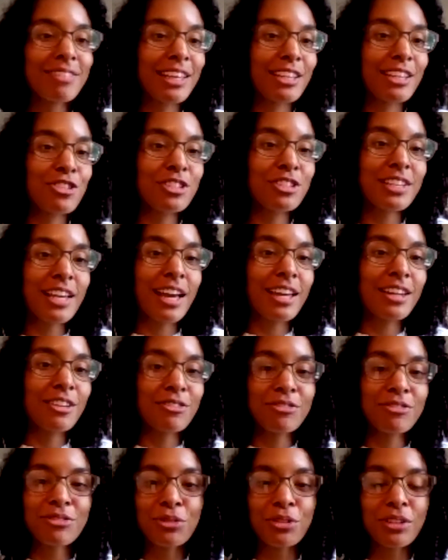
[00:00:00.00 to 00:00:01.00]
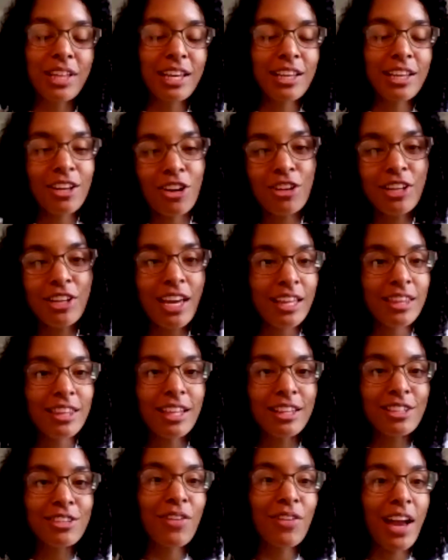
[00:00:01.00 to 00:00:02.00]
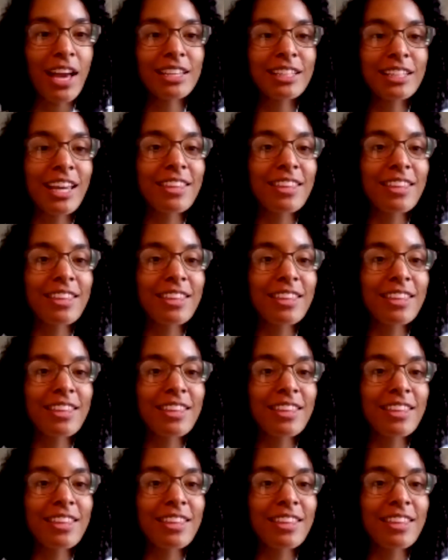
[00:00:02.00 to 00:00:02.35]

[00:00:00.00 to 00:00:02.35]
They just kind of were like, "Oh yeah, that's fine."